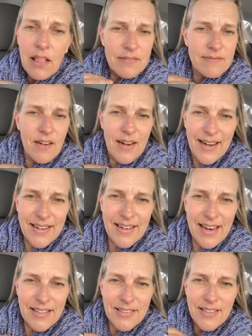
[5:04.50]
hawk
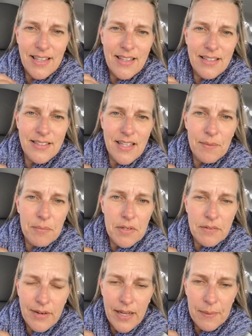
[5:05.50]
nasty things up,
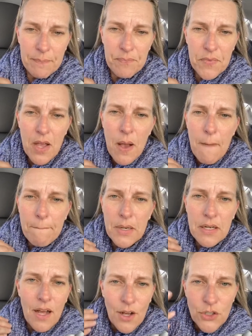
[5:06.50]
right? But
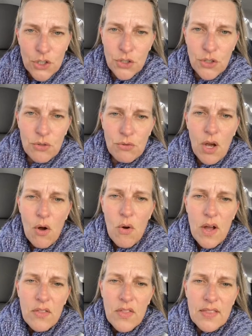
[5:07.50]
do you know
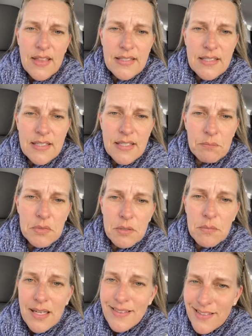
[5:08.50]
that that's a symptom
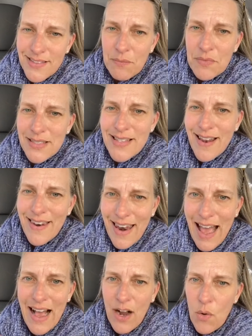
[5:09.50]
that something's
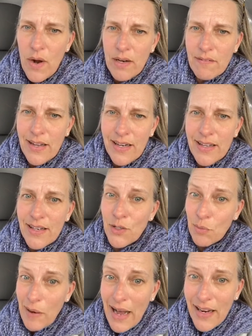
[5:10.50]
not quite right in your
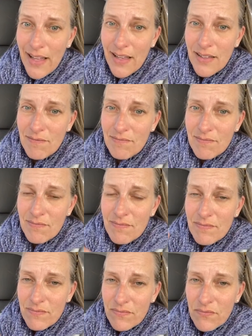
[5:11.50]
body,
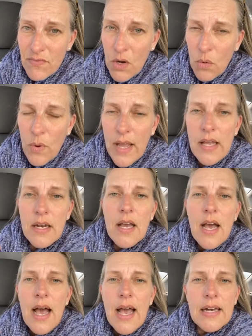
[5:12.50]
right?
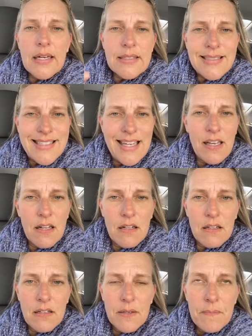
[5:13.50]
And
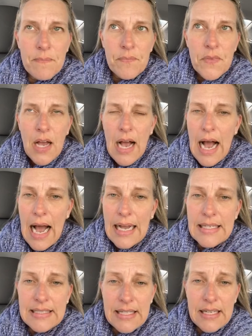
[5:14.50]
until I
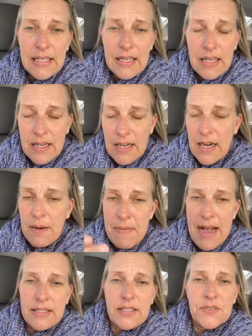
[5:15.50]
did a
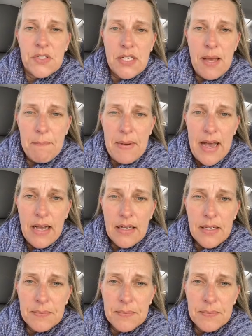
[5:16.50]
massive step back